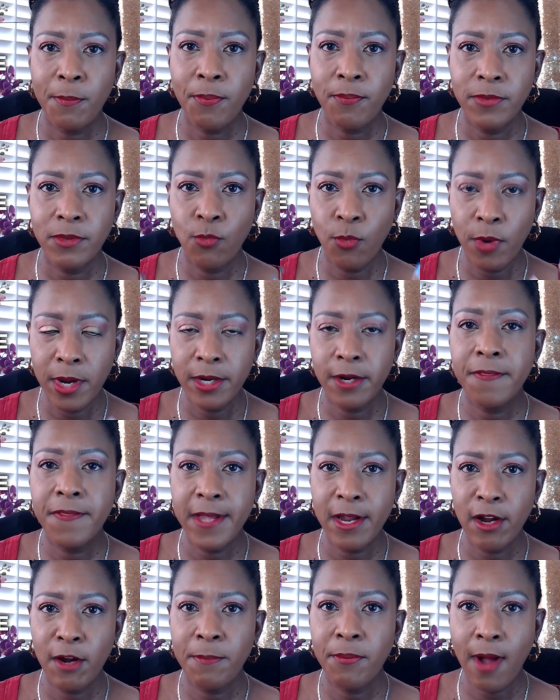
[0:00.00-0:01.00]
what are
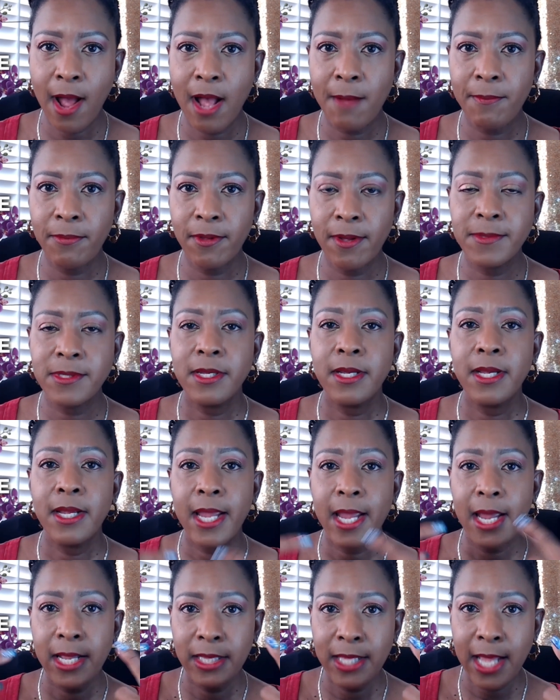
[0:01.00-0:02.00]
their problems
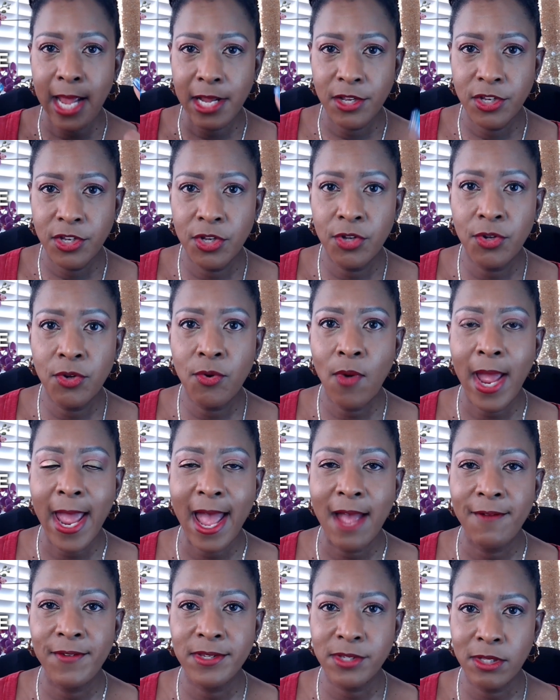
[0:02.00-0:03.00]
that you
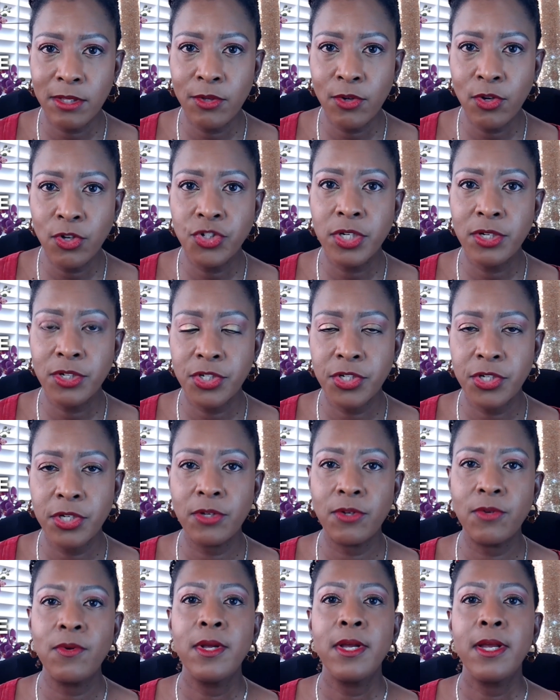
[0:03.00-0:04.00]
have a solution
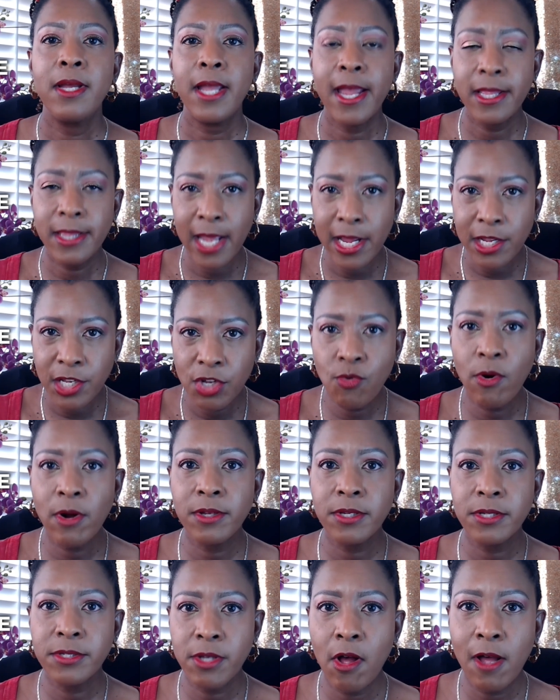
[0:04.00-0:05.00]
to and that you
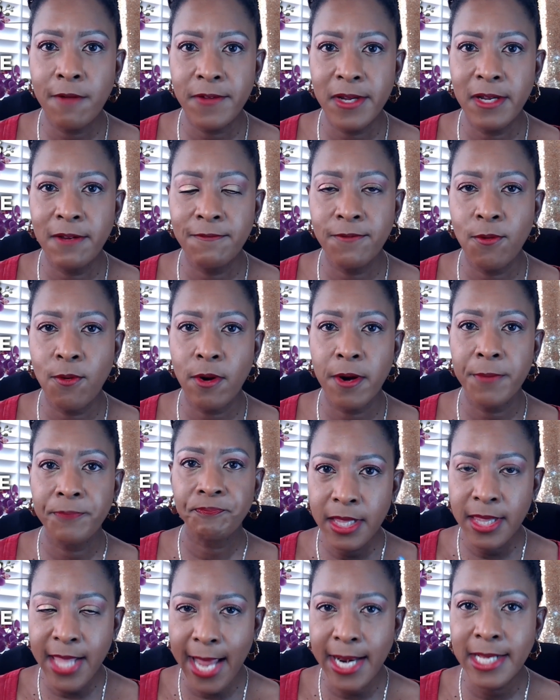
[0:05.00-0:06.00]
are solving for?
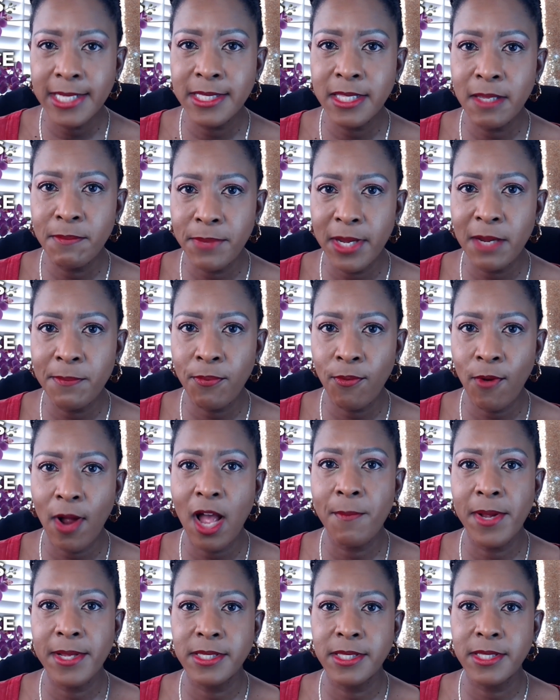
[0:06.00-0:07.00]
That is the big
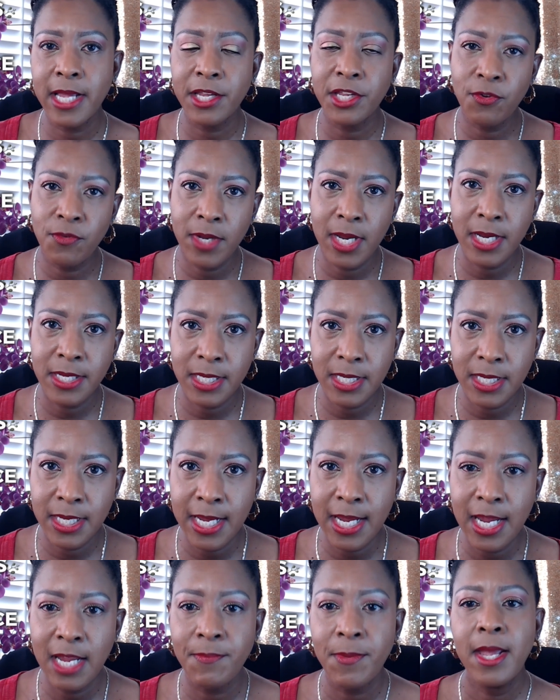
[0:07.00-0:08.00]
promise that you need to
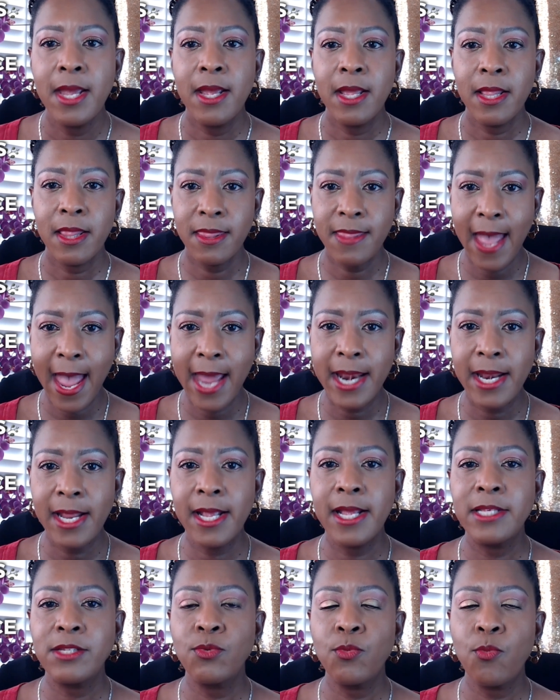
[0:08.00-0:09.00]
keep. That
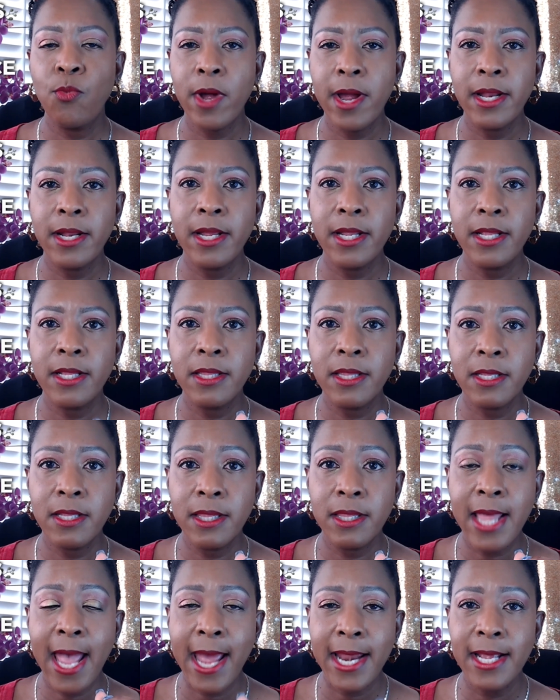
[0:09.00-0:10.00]
is
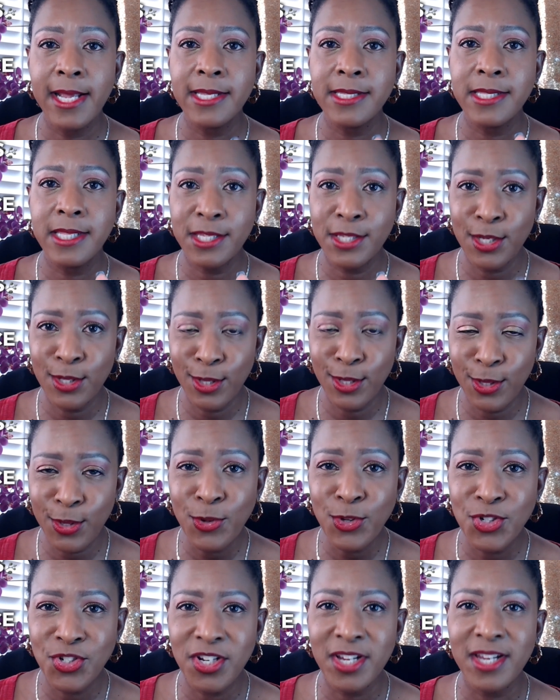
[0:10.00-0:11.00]
the
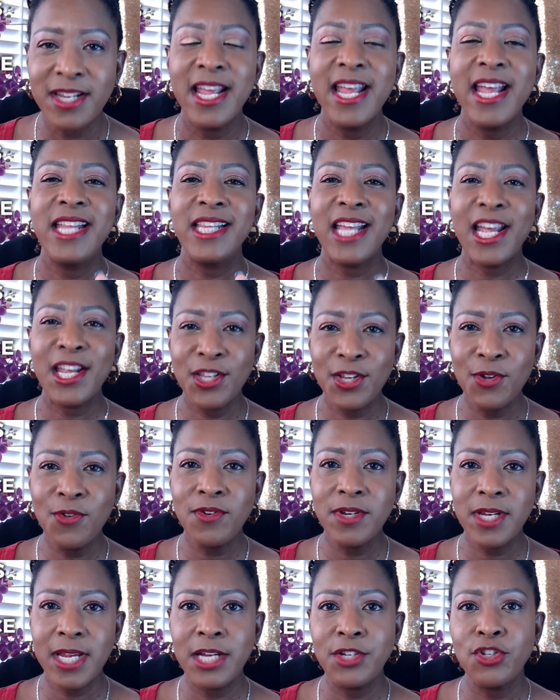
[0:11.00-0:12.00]
solution that you
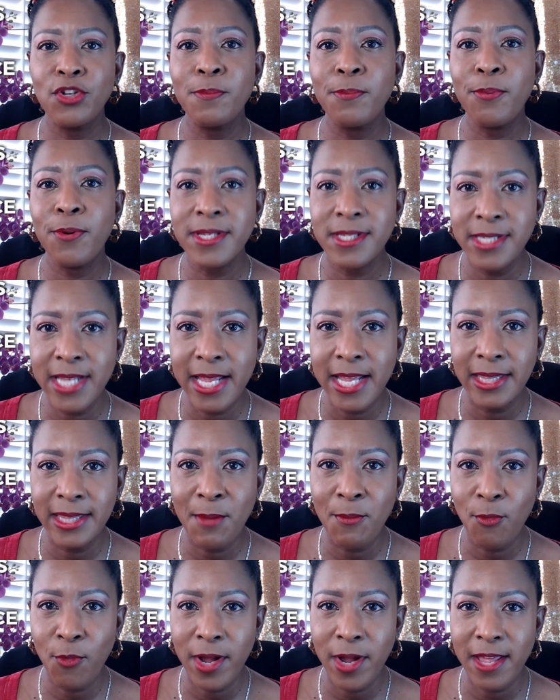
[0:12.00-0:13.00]
need to present
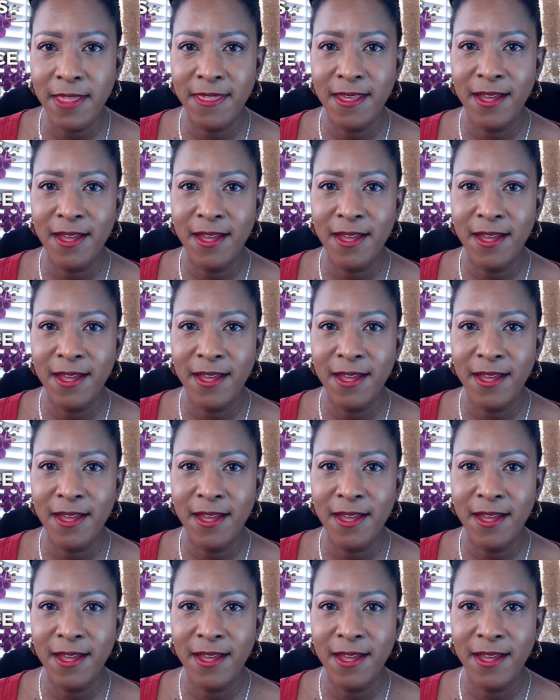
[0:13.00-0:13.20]
them with.